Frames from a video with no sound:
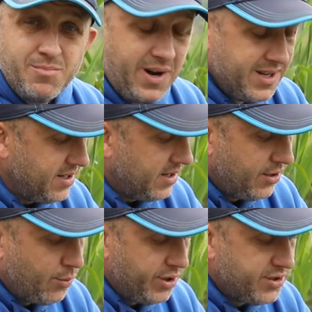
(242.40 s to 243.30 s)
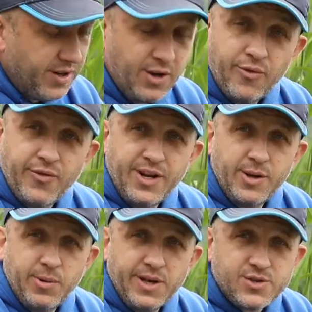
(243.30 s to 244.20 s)
it basically it works on a little
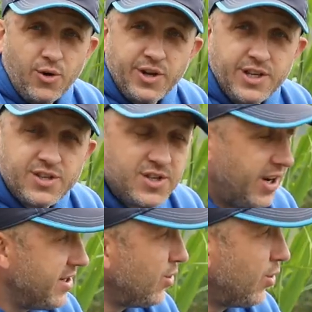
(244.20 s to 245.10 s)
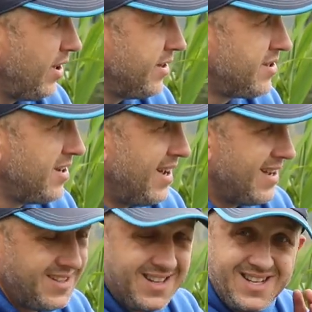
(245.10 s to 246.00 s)
feeder bead so i can interchange the hook lengths
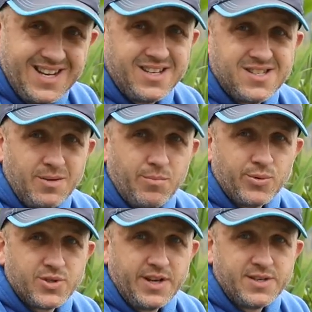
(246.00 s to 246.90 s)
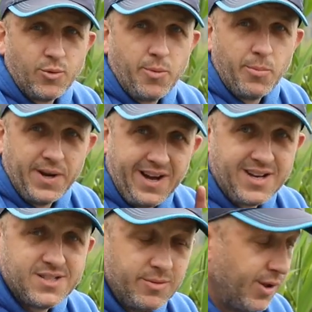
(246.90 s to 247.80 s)
it's a dead simple setup but it
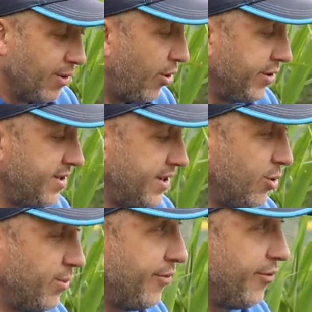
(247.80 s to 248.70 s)
has to be the right setup